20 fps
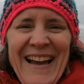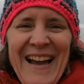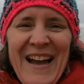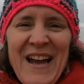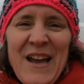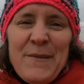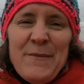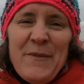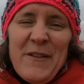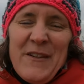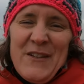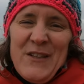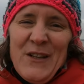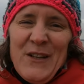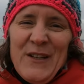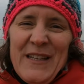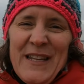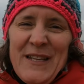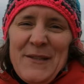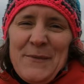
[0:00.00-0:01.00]
I hope you
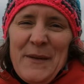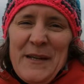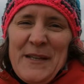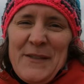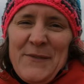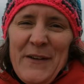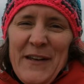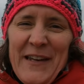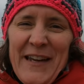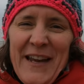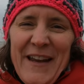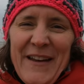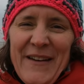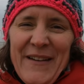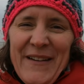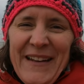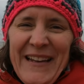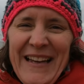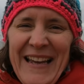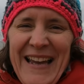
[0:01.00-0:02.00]
enjoyed this week's video,
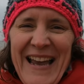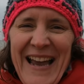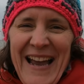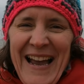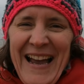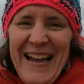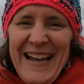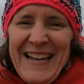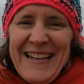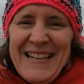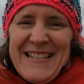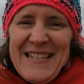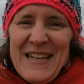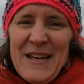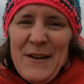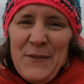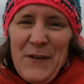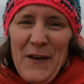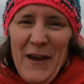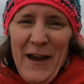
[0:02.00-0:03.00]
and
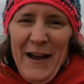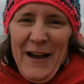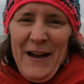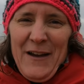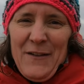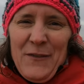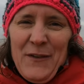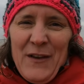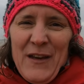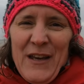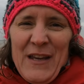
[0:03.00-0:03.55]
if you have,